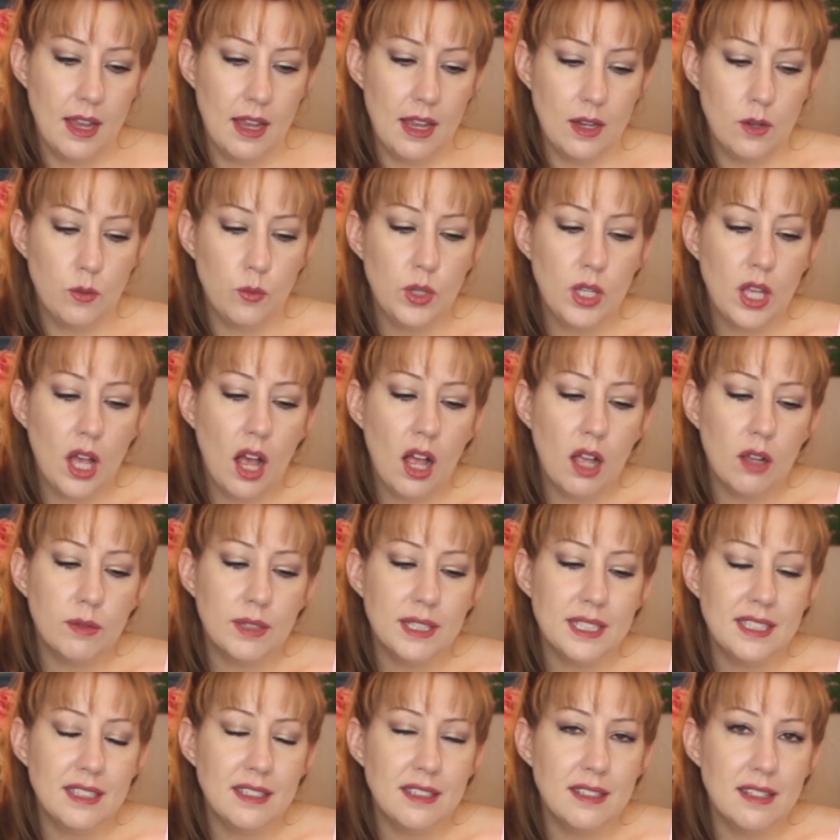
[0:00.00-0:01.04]
we
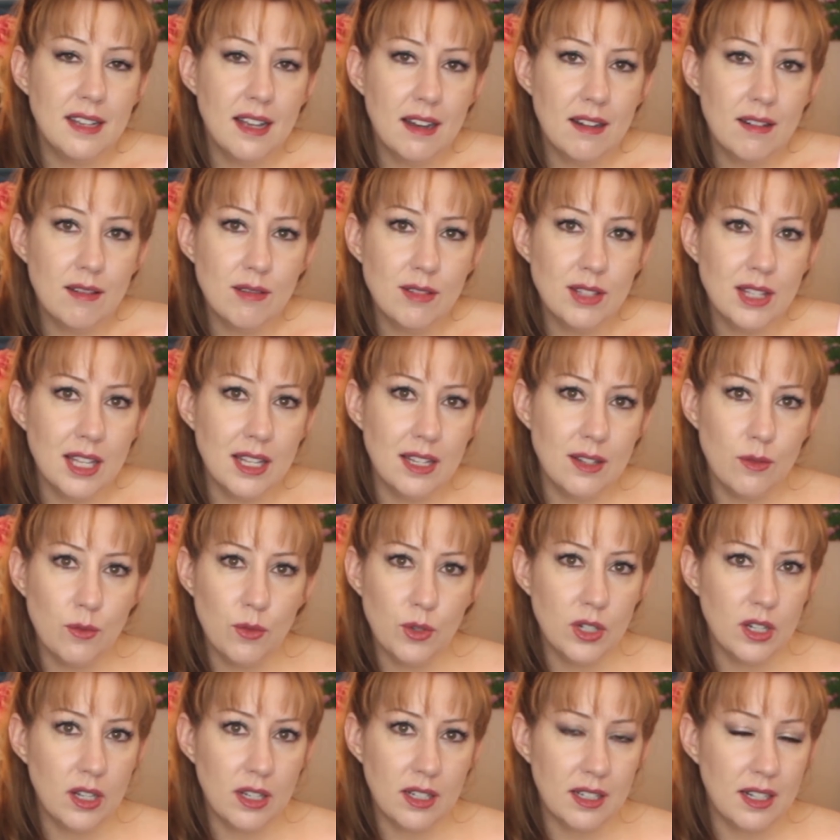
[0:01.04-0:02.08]
already know that
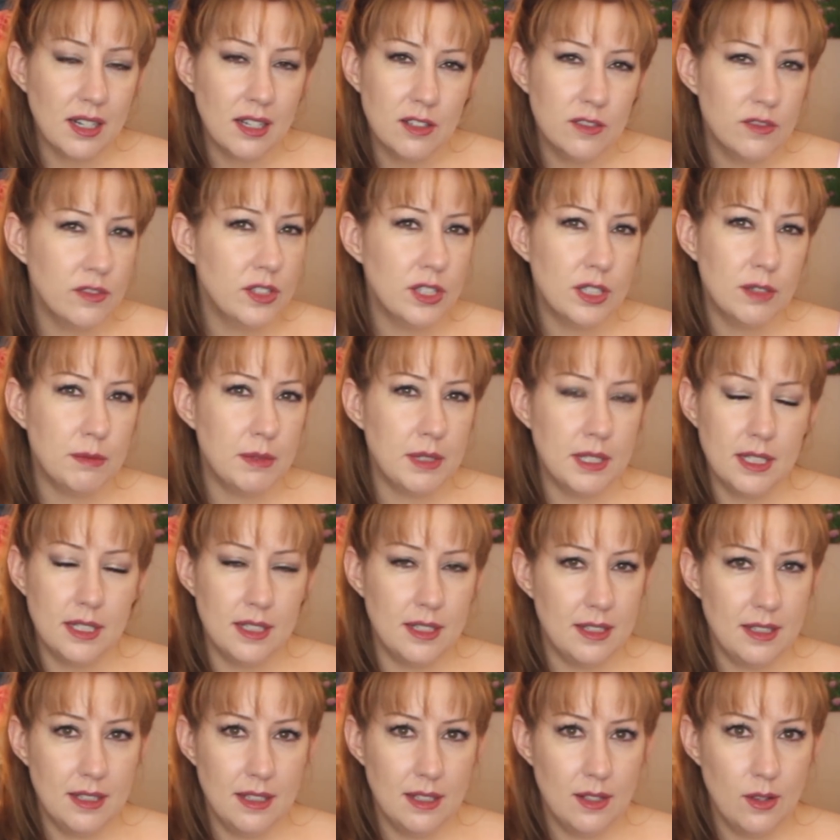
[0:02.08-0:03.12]
we're not comfortable
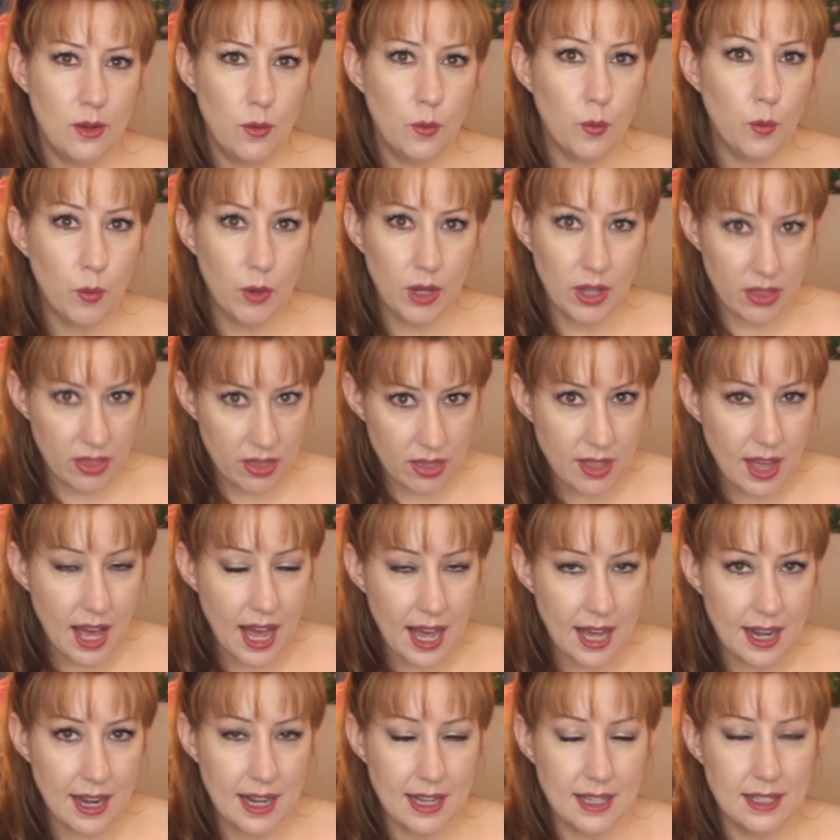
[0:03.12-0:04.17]
with
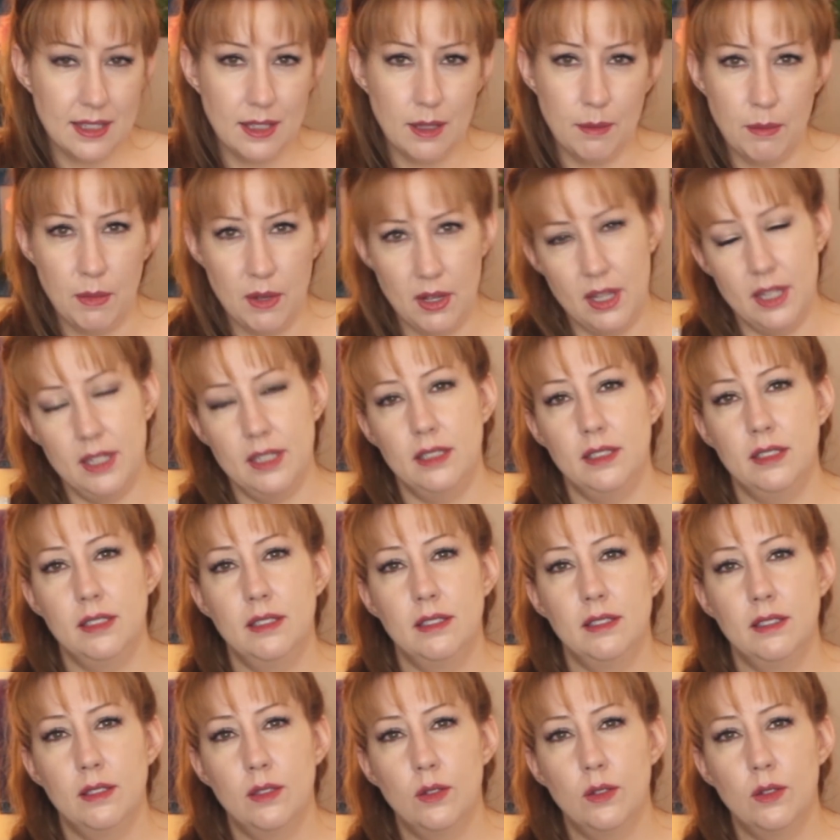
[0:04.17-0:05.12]
that as the model.